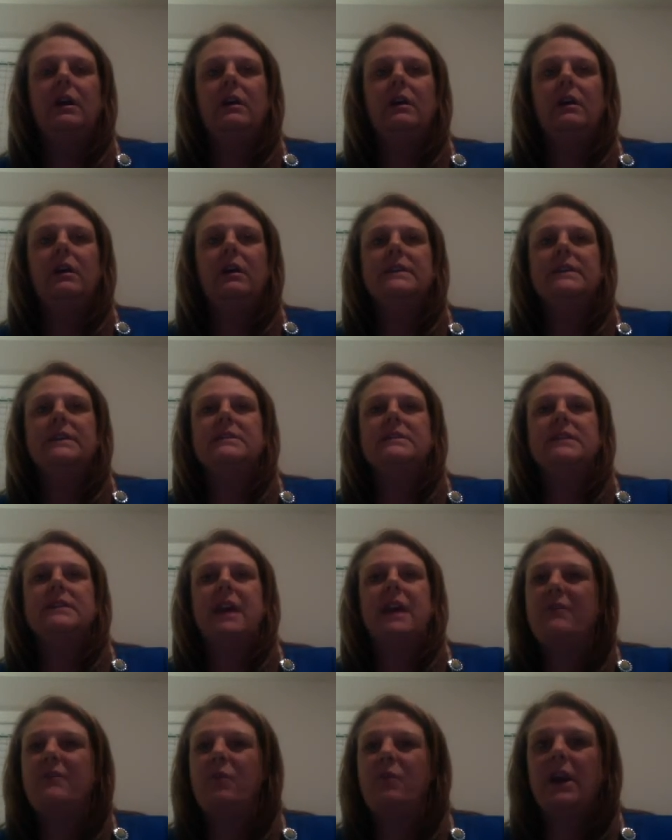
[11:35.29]
It's a
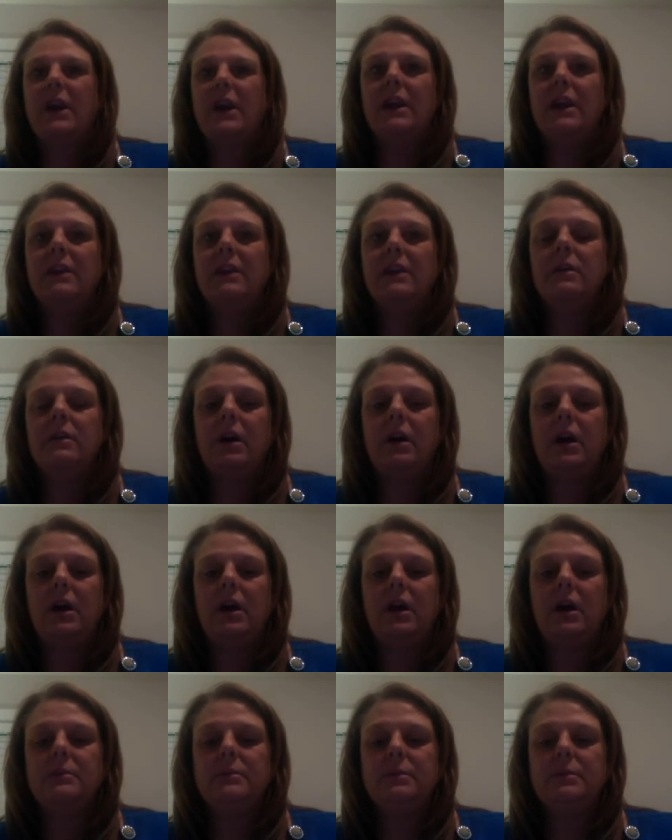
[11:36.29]
safe way to get to the
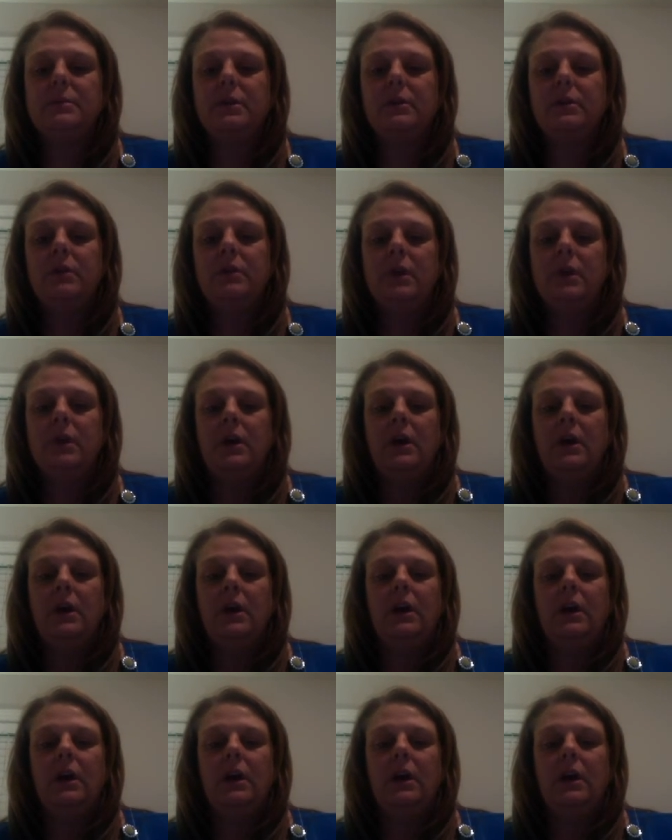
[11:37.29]
hospital.
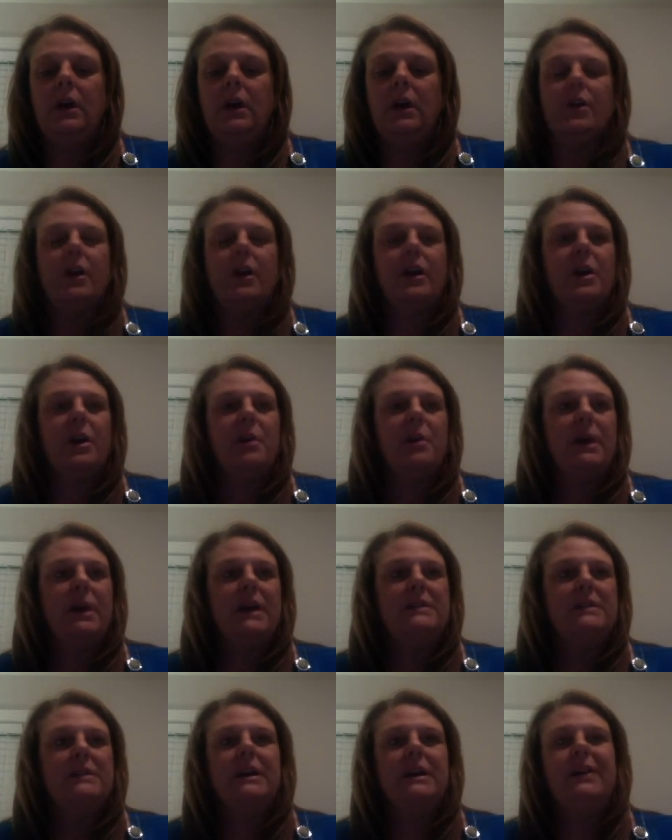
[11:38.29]
You're not going to
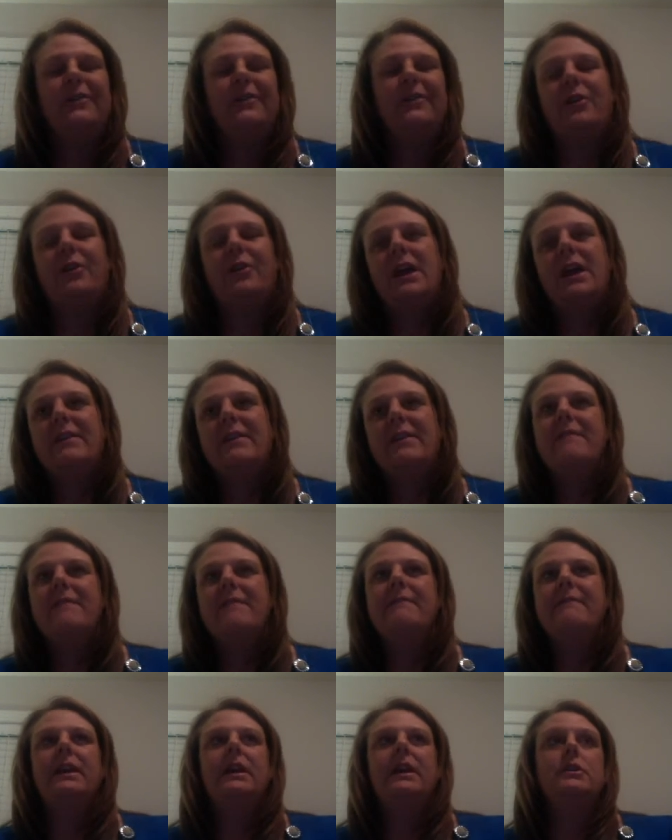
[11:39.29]
pass out or have an
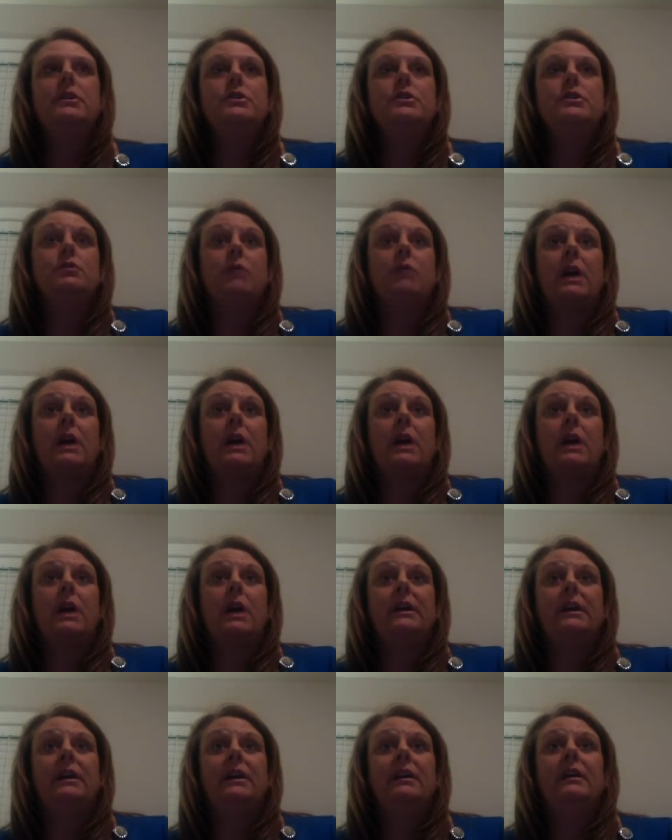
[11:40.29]
event
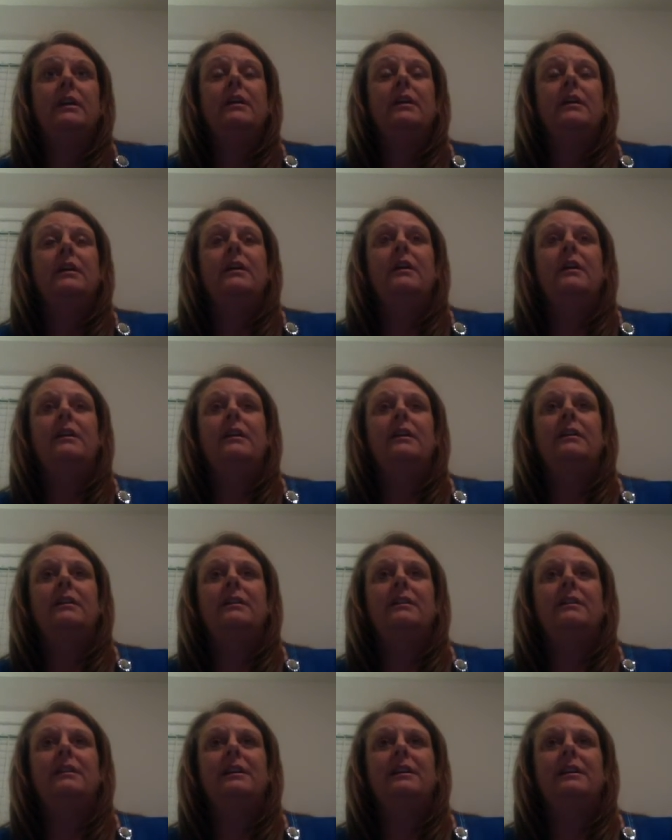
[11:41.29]
driving.
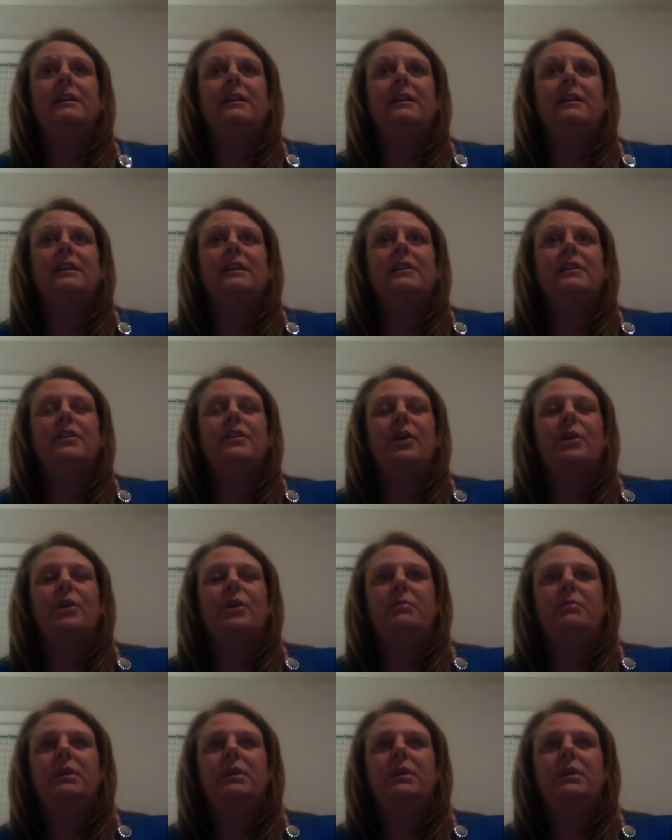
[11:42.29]
You're going to
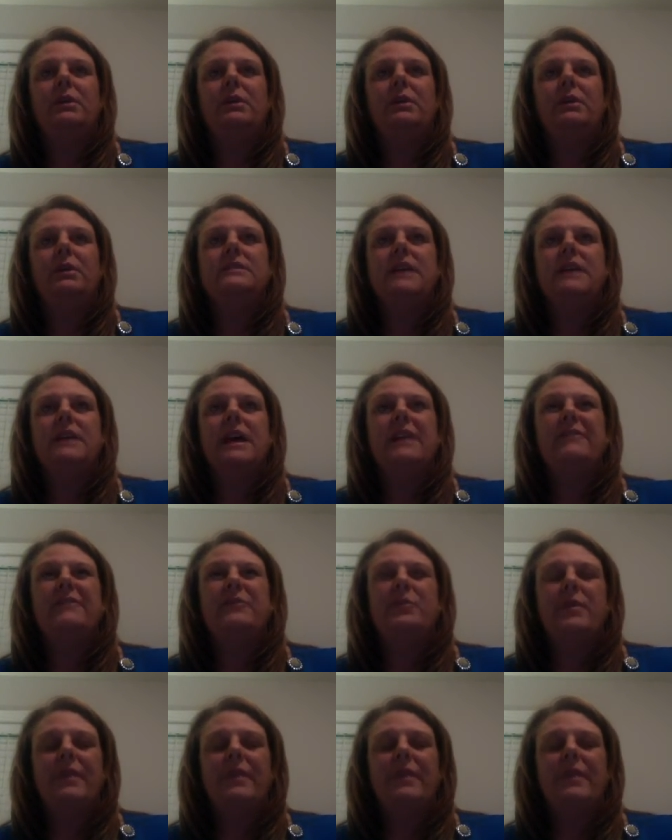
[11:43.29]
be safe
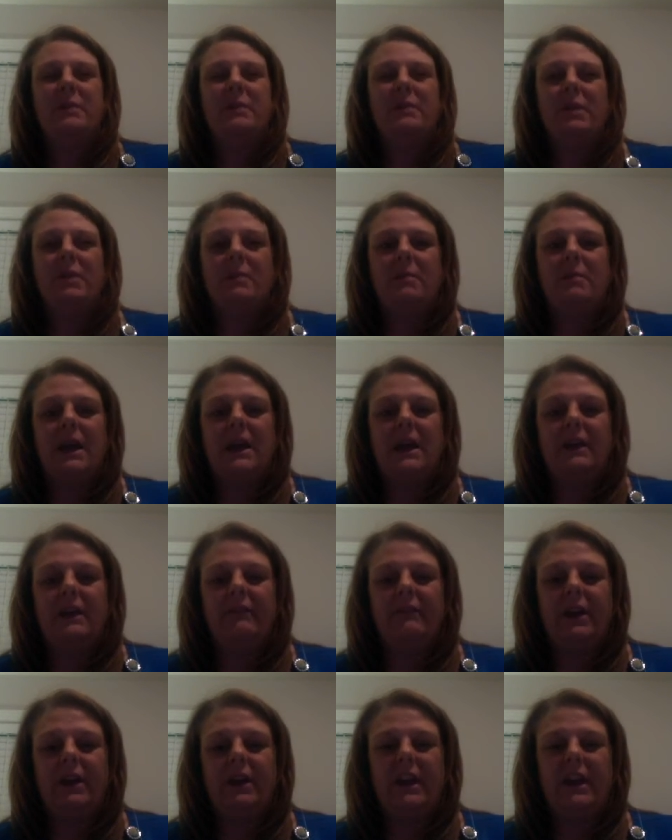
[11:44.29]
with them in the back of
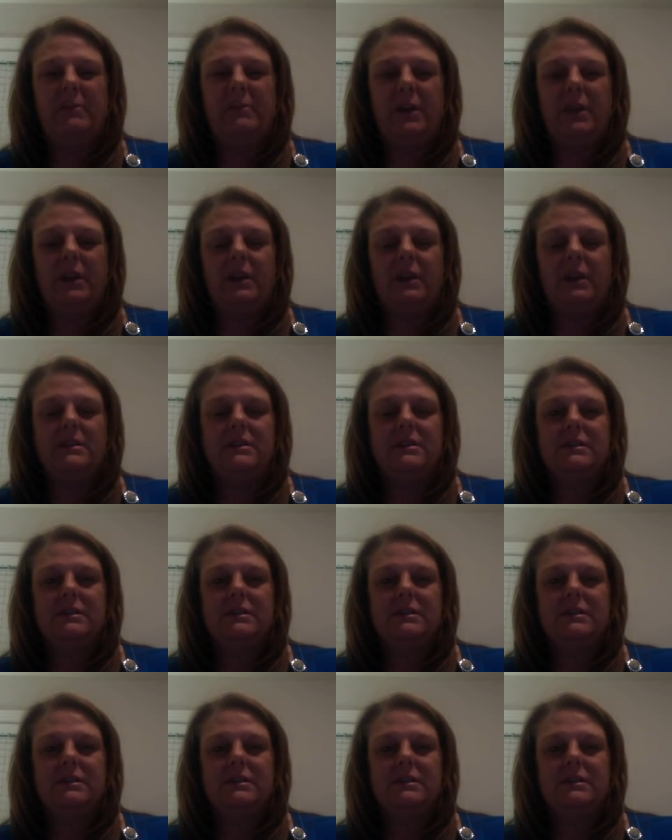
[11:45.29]
an ambulance.